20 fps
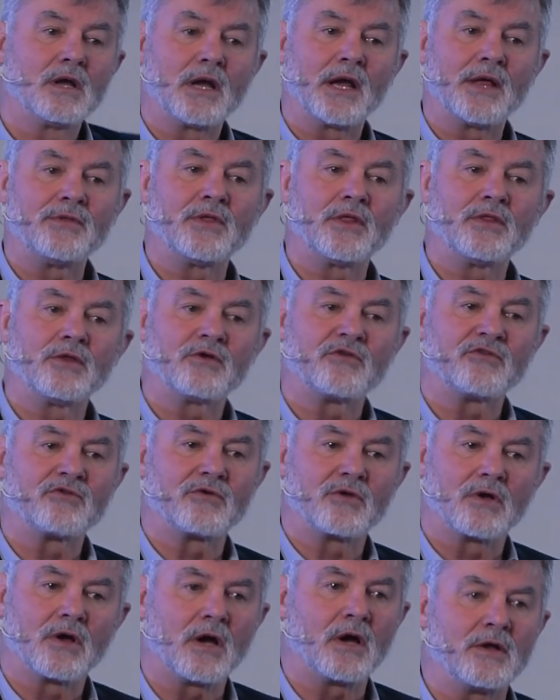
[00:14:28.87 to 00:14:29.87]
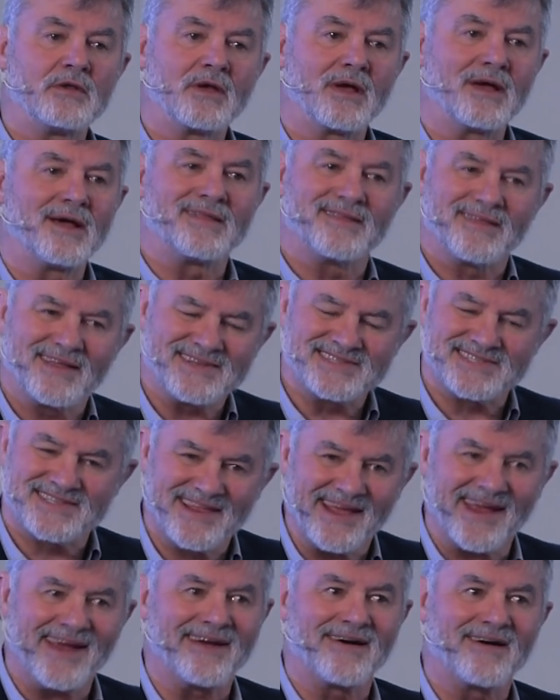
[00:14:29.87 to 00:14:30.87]
and then there's it's
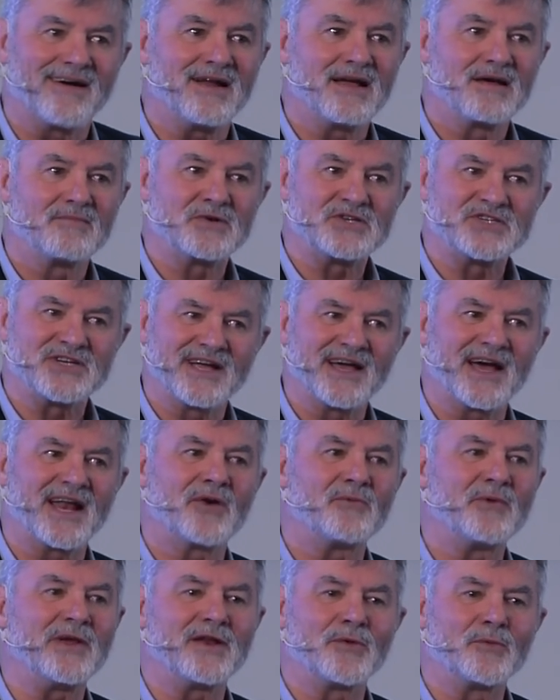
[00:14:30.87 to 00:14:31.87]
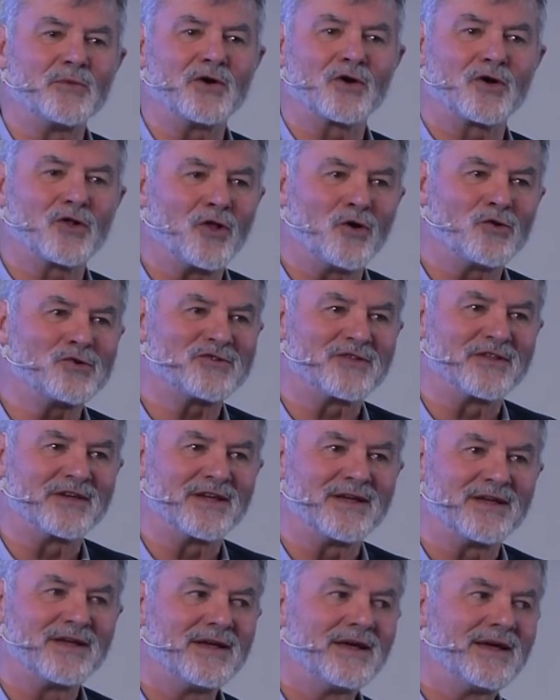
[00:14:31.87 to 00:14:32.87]
there, but you got to read it real
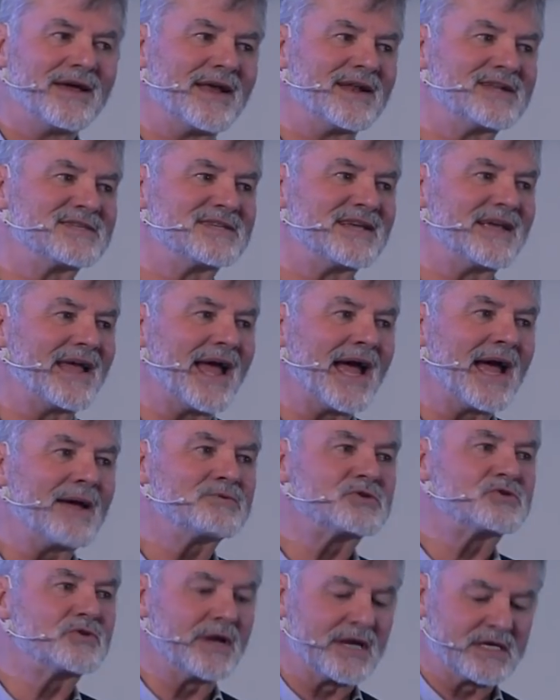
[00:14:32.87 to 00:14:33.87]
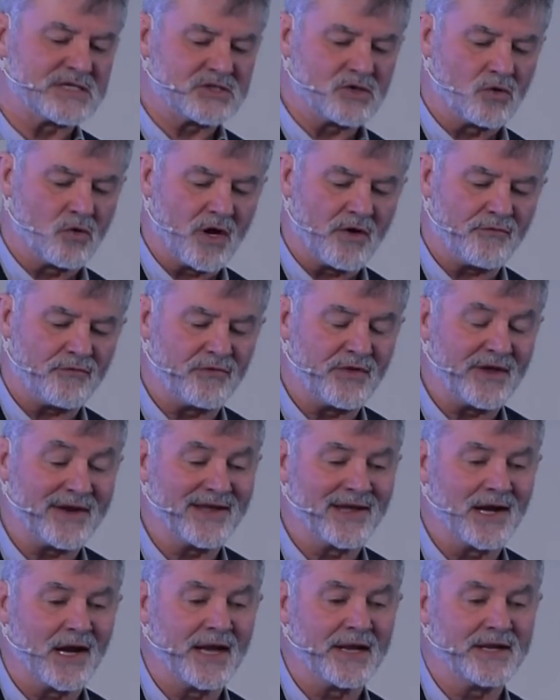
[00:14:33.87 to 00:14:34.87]
closely, and it's the abstract so often
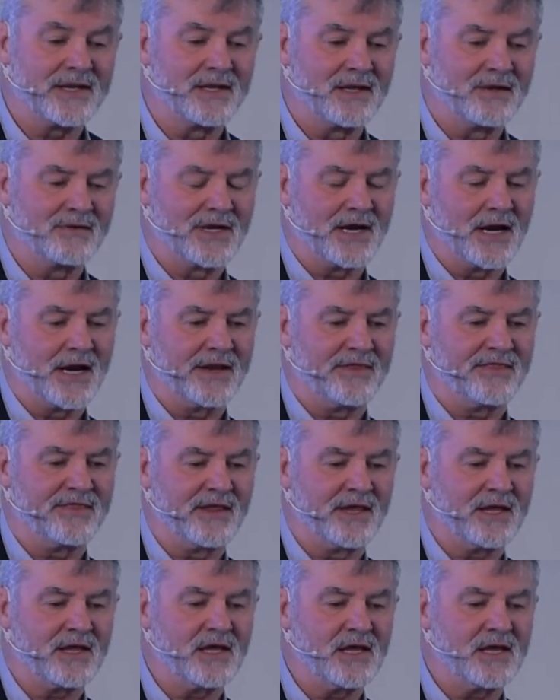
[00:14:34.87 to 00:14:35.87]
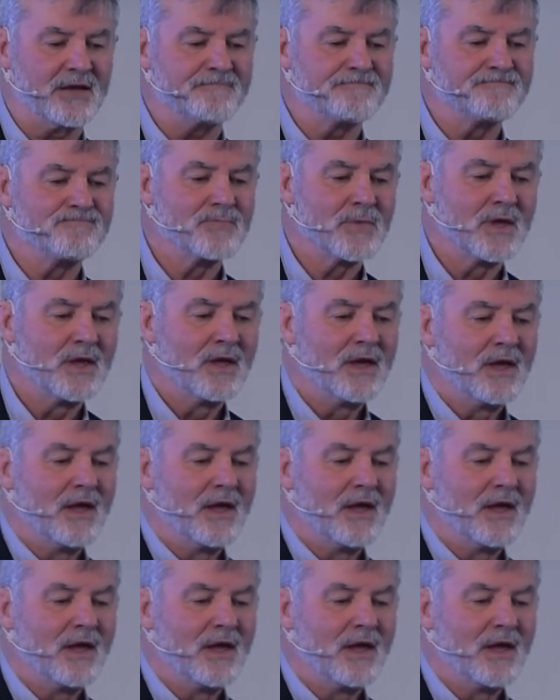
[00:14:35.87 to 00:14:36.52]
that guide thinking.